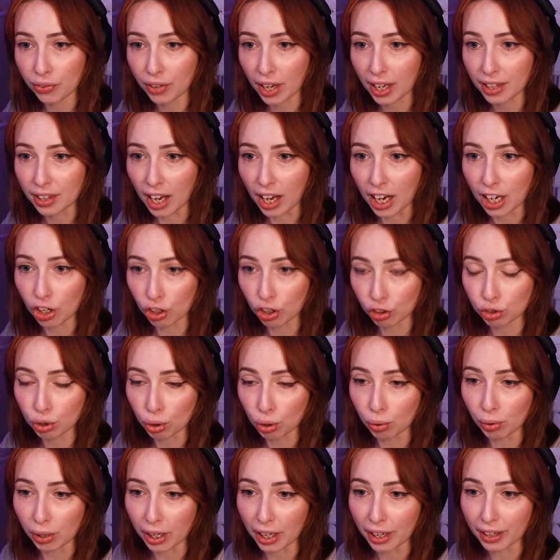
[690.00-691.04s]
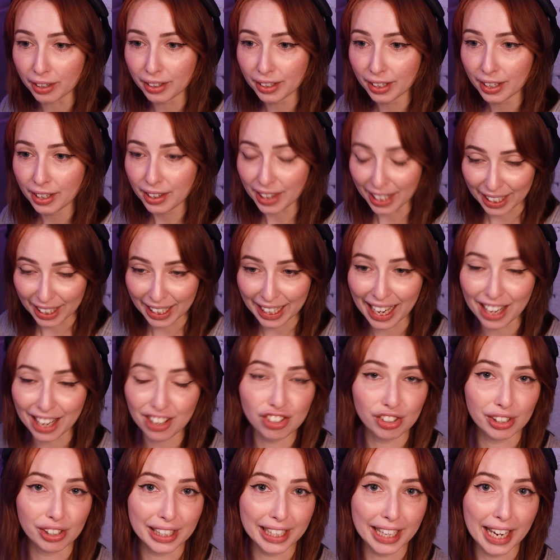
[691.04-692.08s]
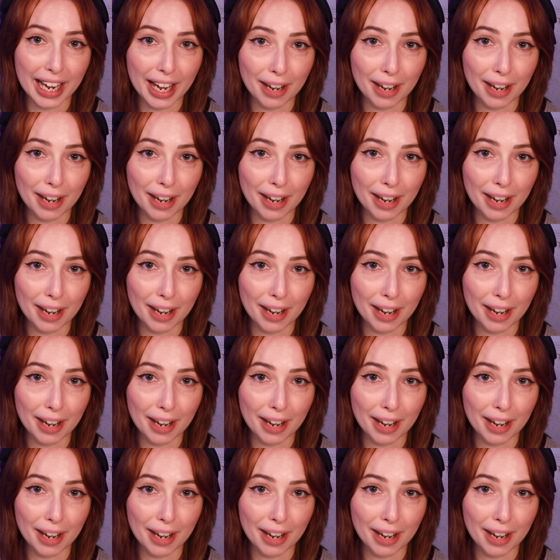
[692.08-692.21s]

say that I look taller than I actually